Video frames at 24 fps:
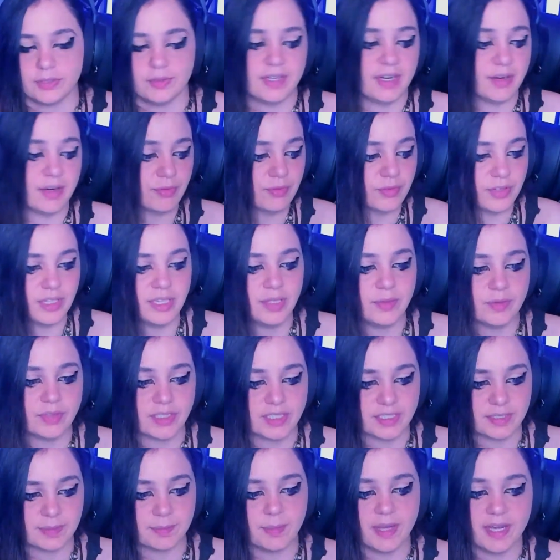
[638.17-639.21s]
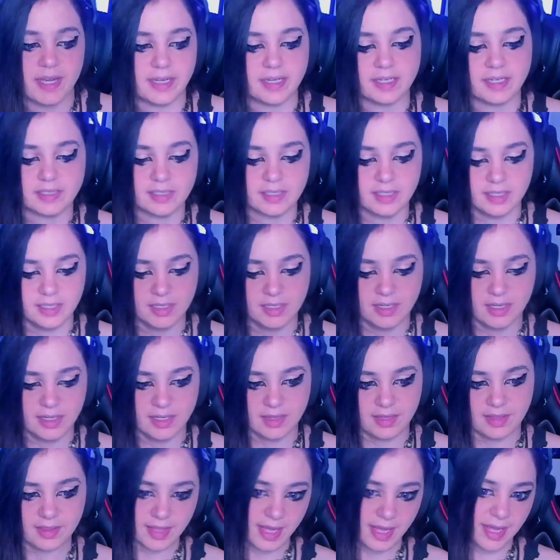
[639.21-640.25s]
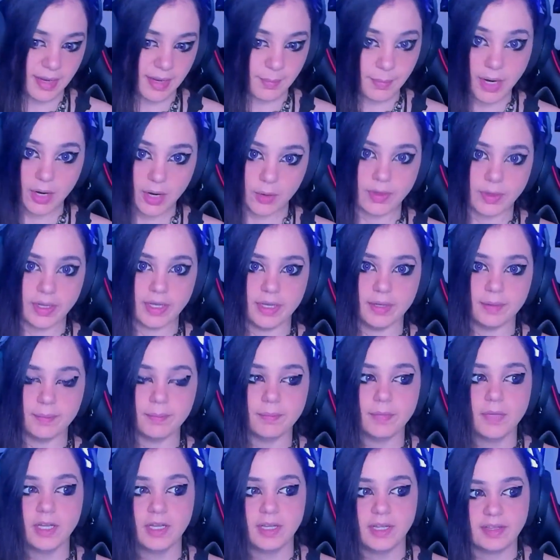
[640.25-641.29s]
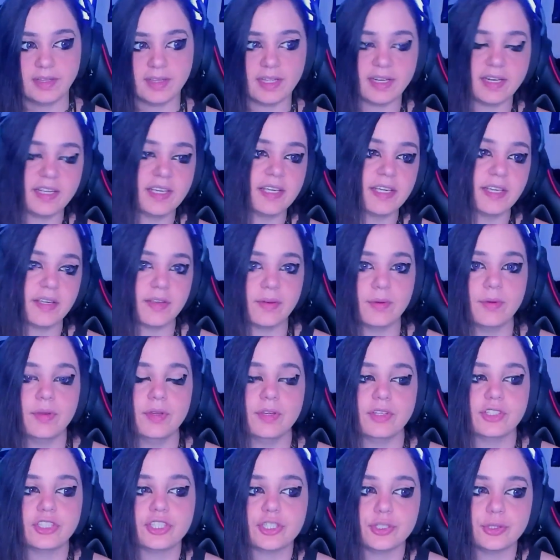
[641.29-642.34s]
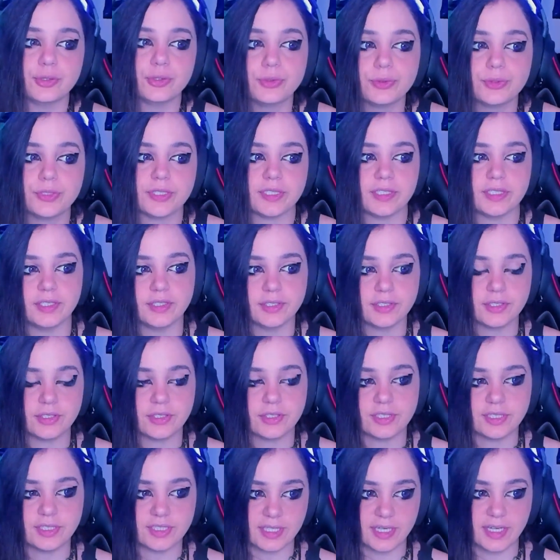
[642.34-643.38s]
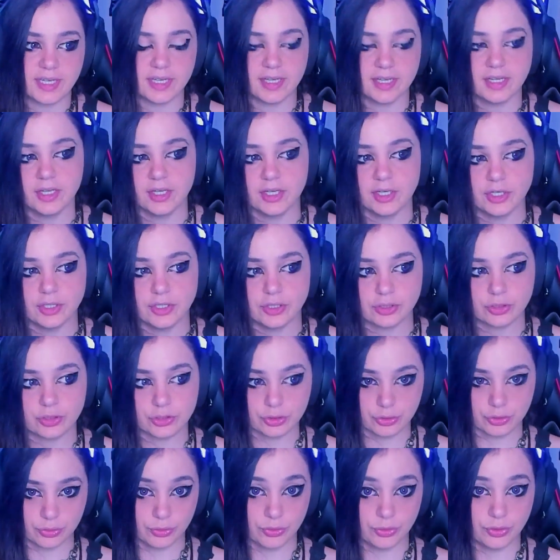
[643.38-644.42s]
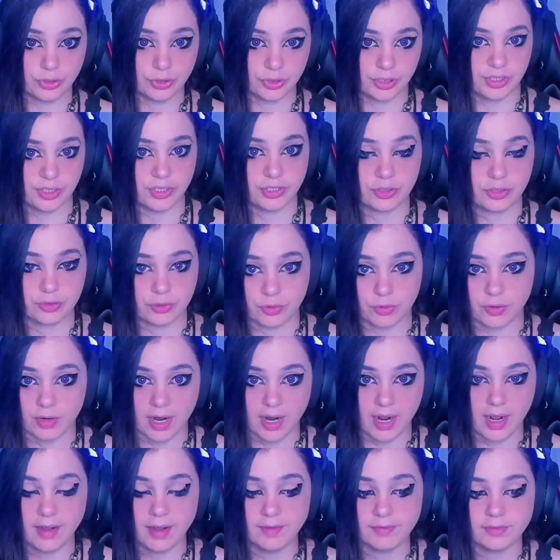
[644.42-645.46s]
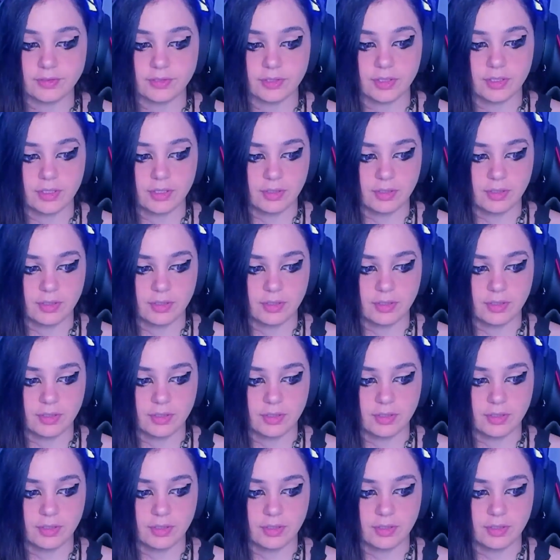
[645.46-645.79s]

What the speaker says: And I really respect that about him, that he chooses to stay true to his craft,